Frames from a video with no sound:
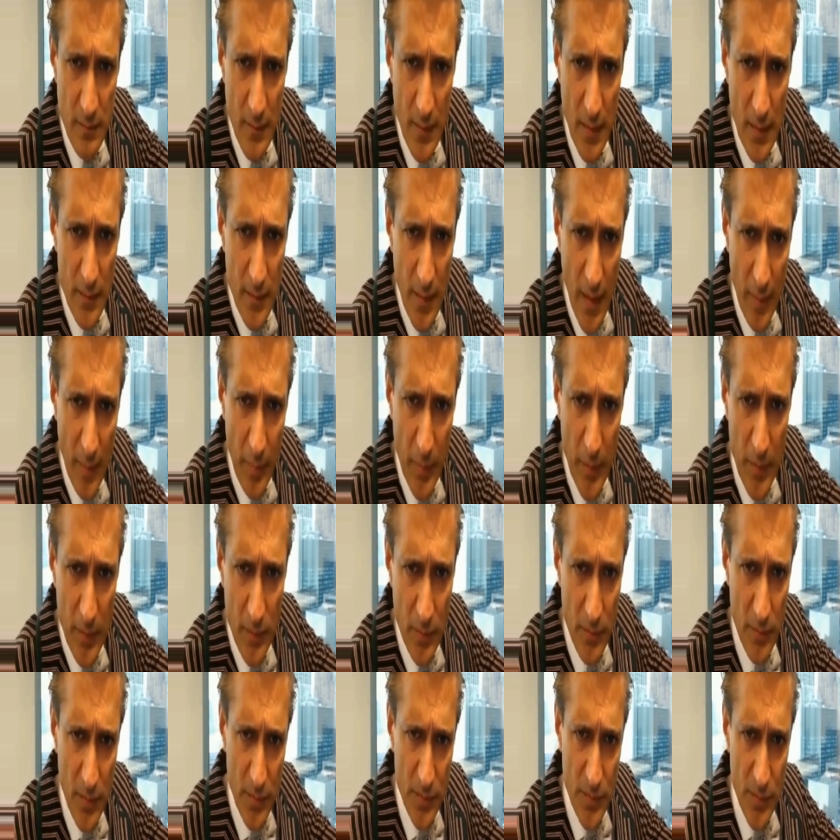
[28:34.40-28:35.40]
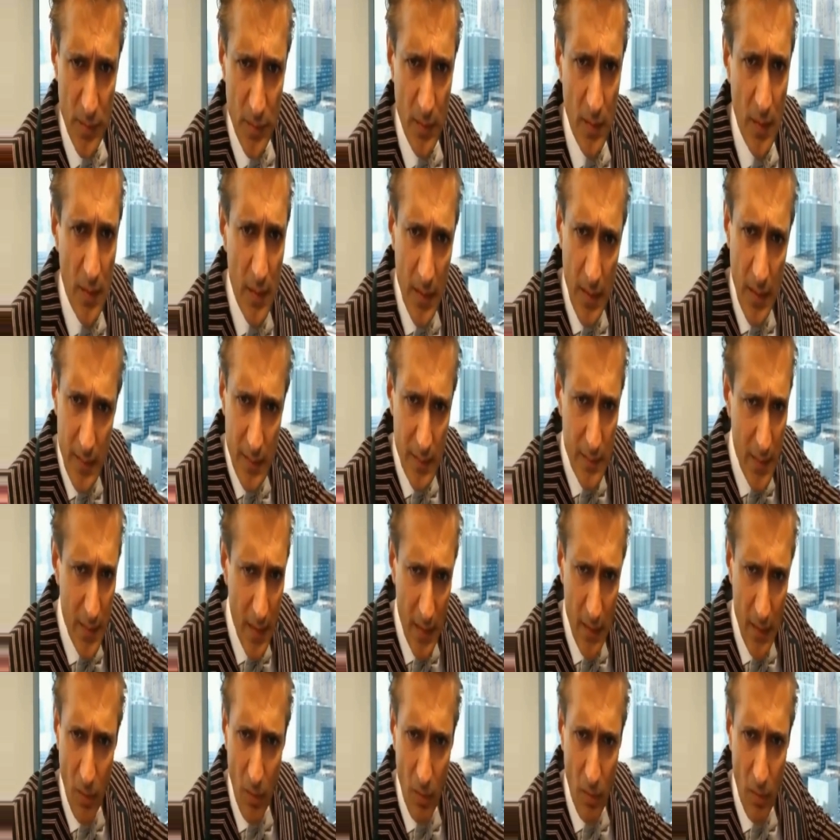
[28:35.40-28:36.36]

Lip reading: is happening through digital. That